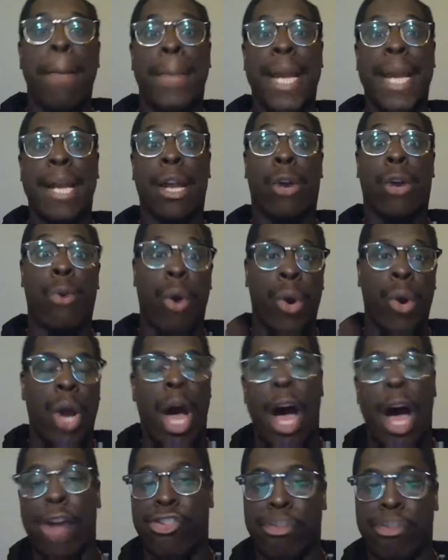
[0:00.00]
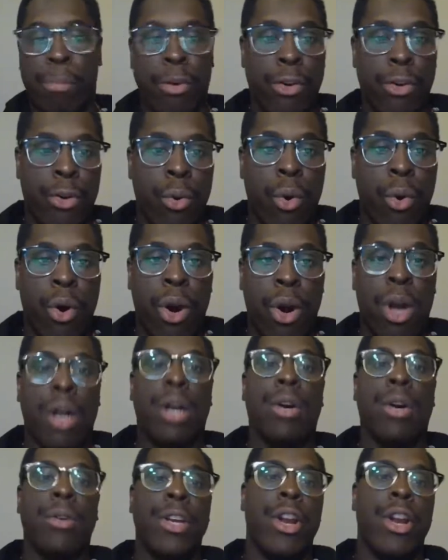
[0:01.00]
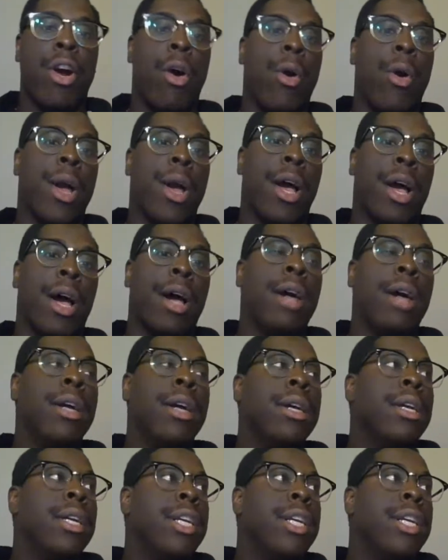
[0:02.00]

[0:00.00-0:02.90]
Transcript: being a quote entrepreneur, and